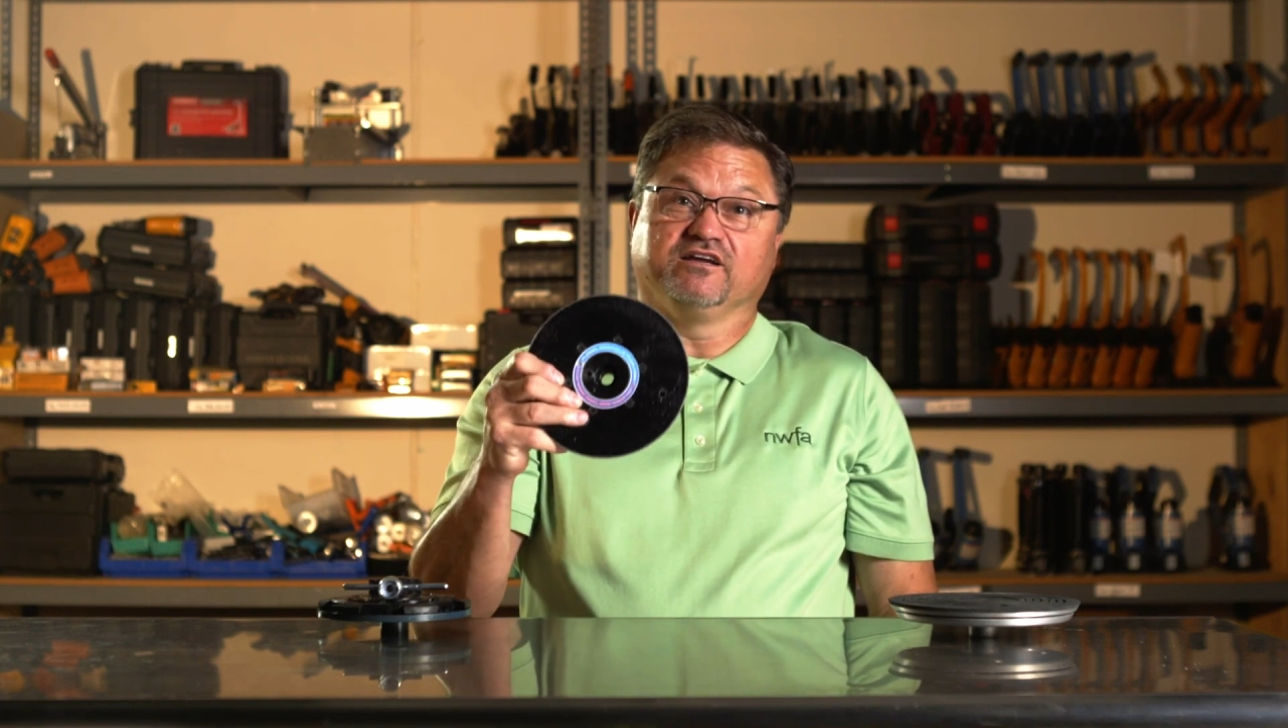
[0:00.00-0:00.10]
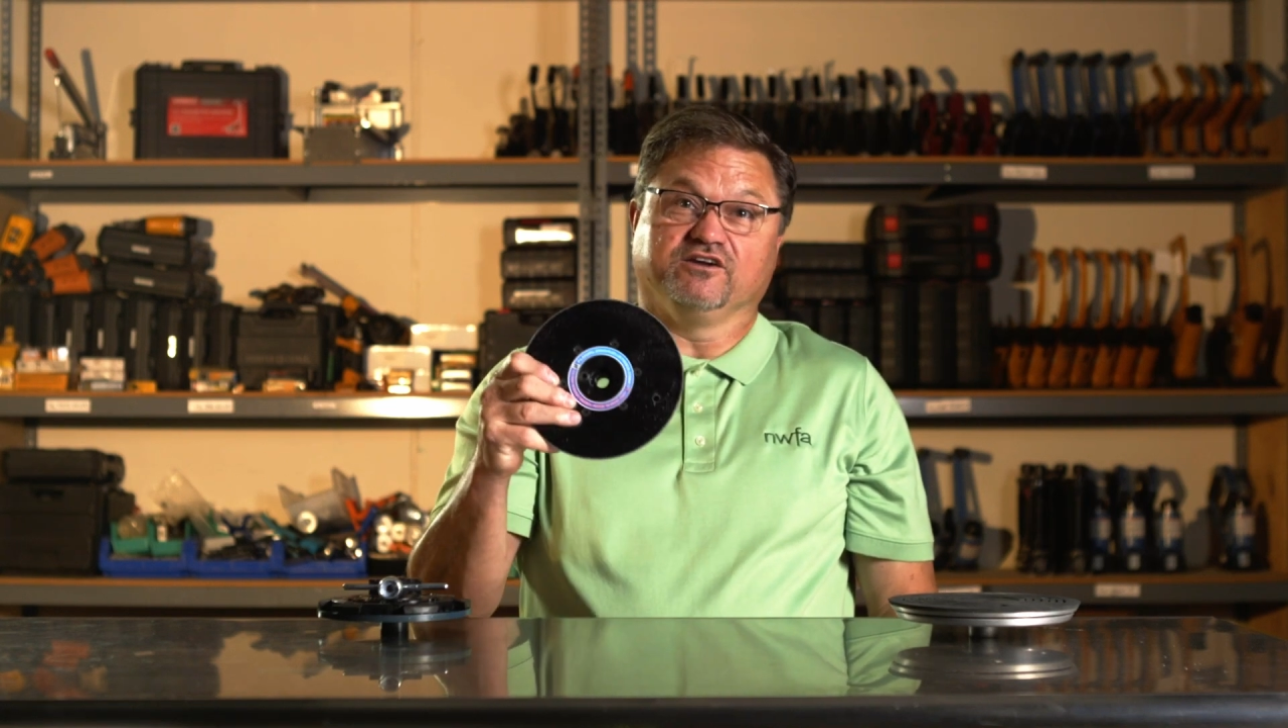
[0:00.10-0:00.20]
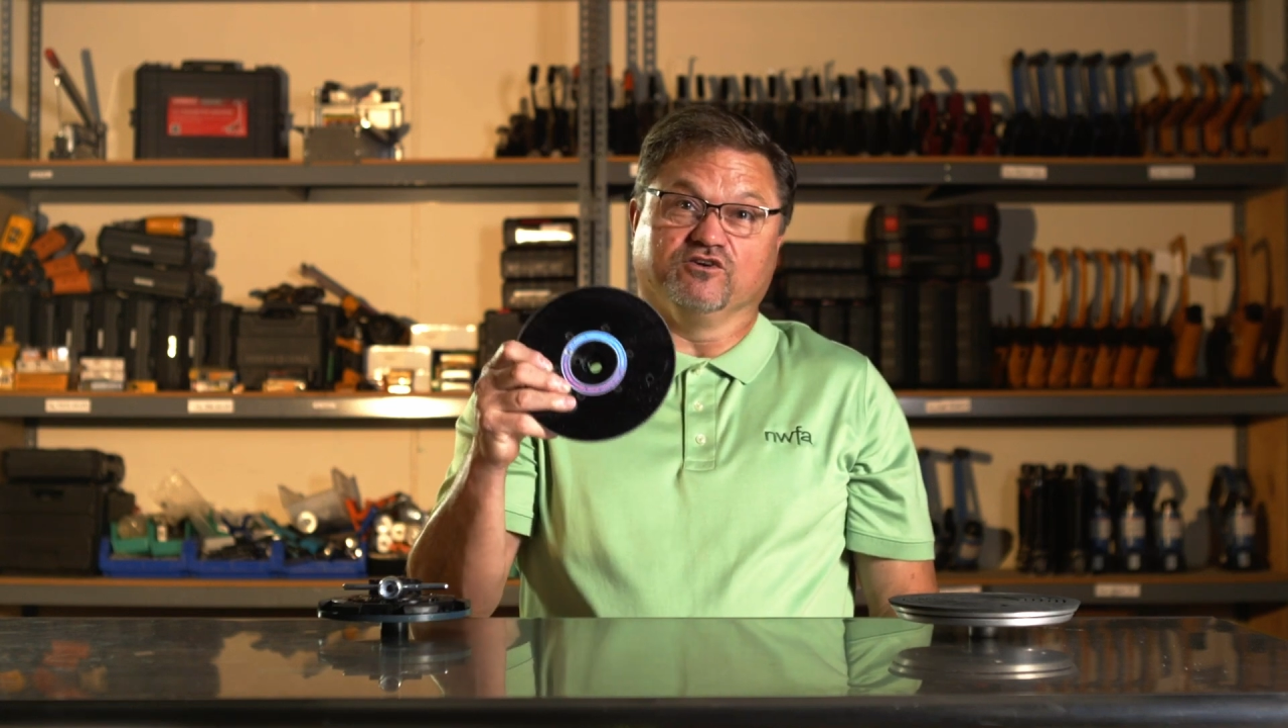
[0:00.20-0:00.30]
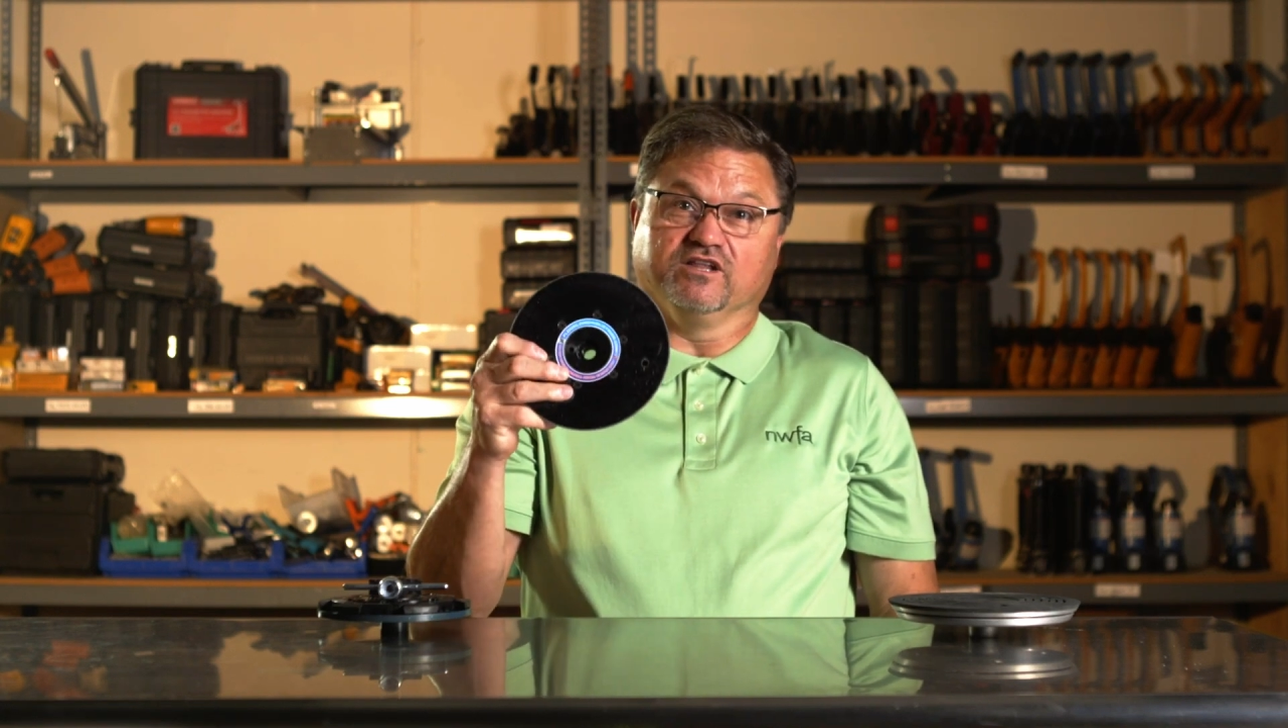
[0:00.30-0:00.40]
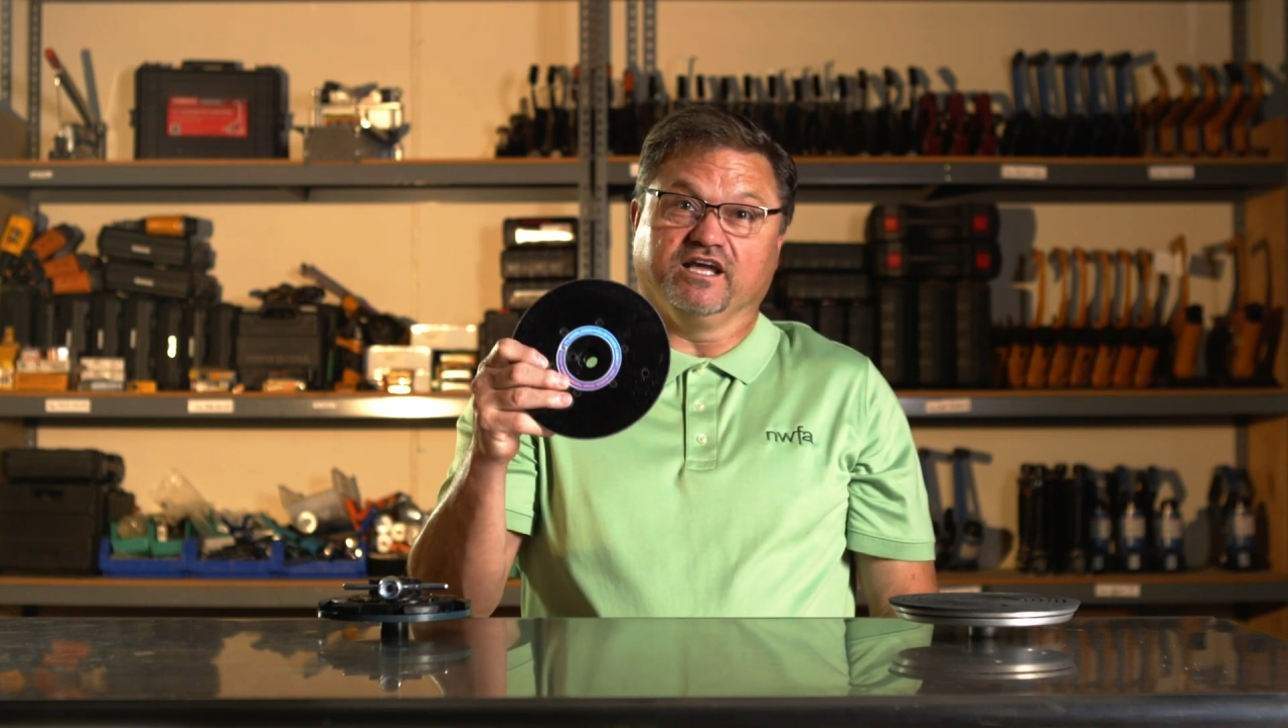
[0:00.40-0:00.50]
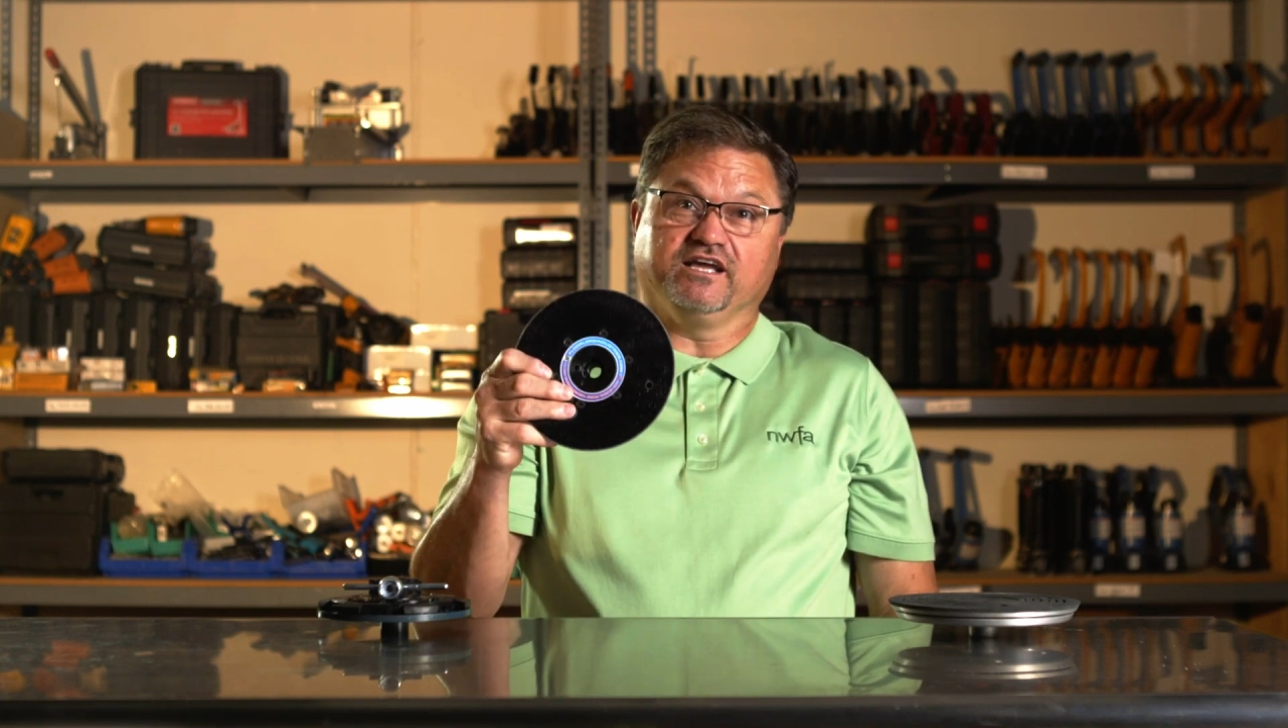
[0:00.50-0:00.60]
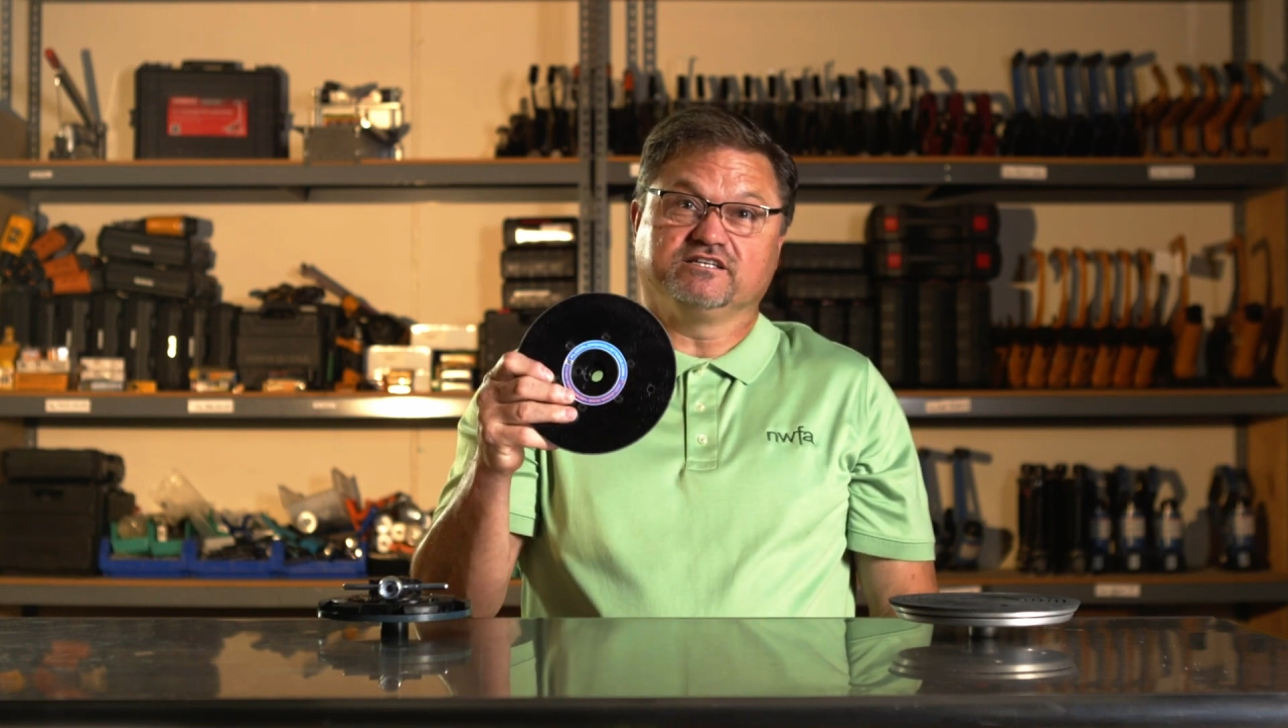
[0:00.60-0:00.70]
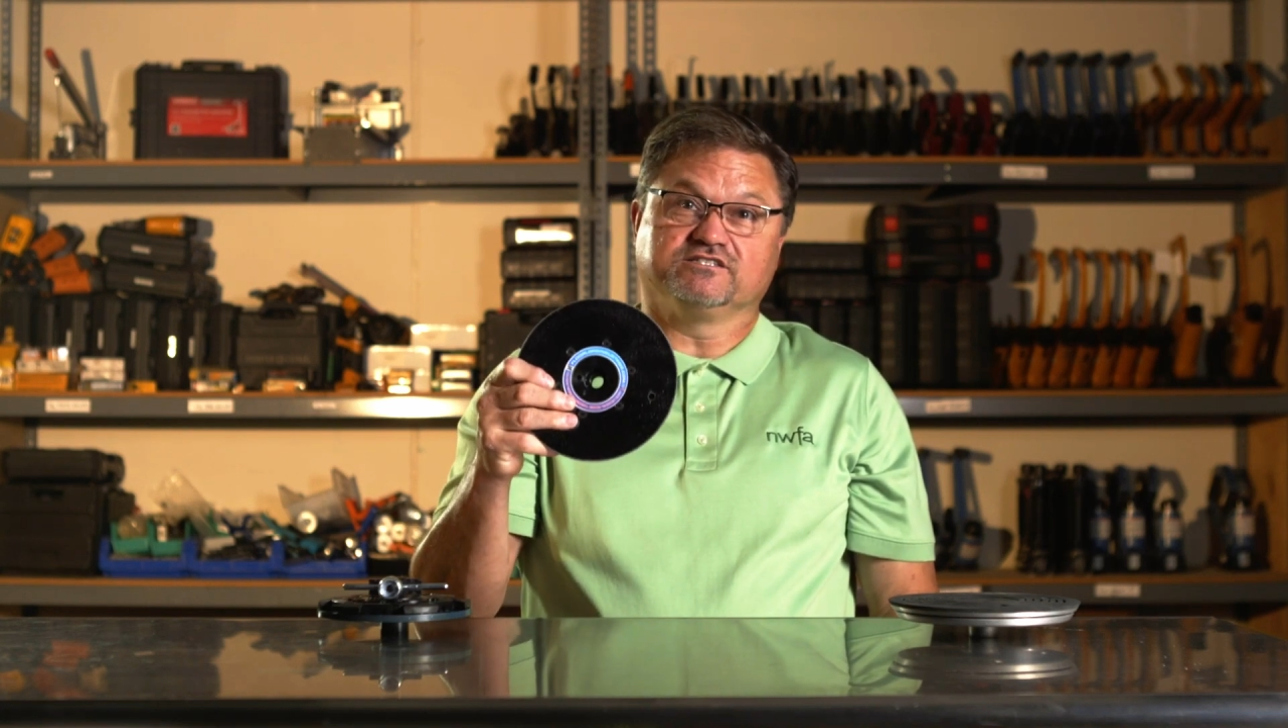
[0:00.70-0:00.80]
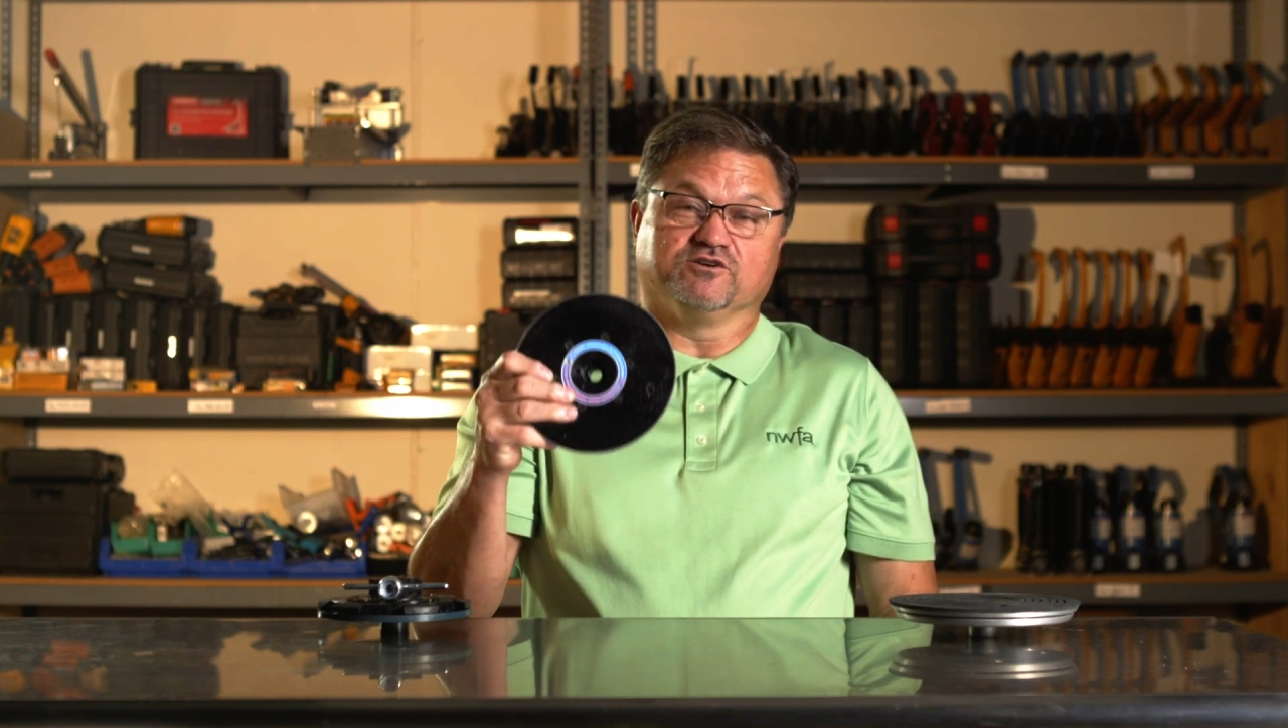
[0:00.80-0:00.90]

your legs,